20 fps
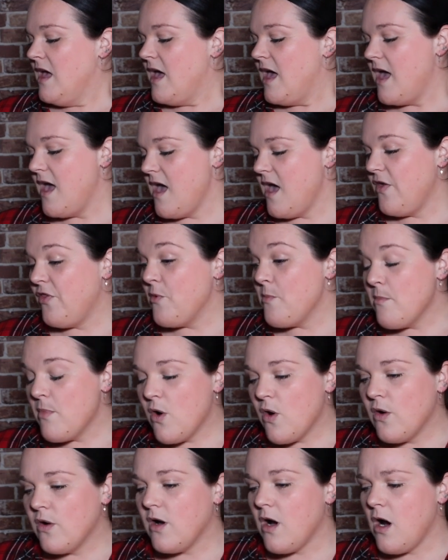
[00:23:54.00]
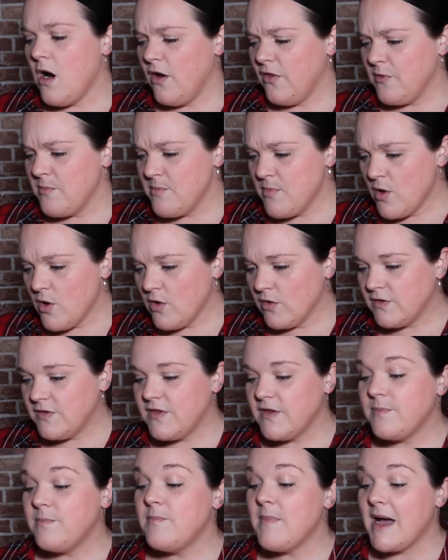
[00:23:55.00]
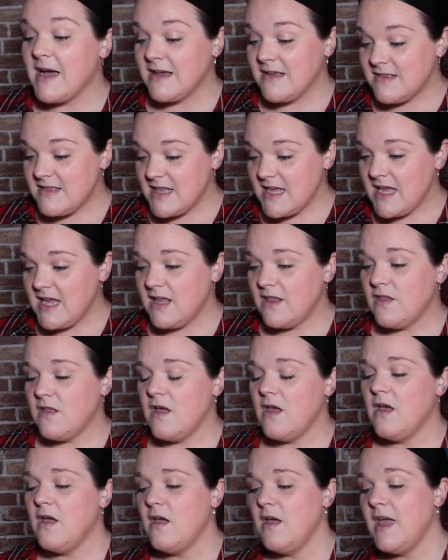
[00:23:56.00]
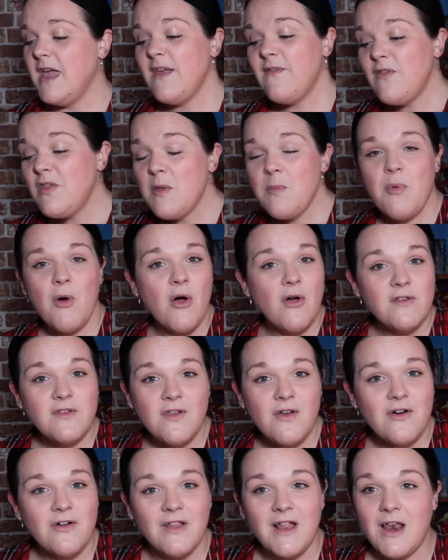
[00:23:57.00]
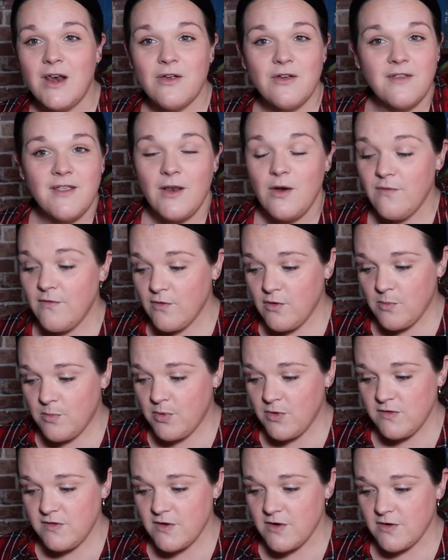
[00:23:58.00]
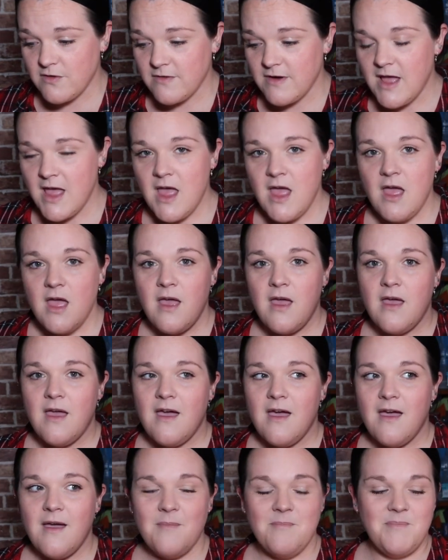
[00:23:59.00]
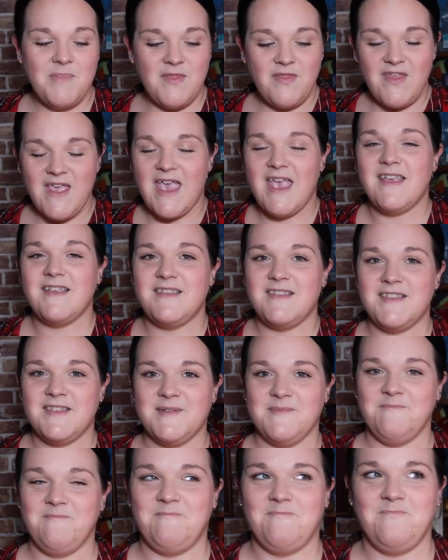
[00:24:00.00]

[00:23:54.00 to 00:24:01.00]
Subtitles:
The mug, the magazine, even the puzzle, because I love a good puzzle. But this,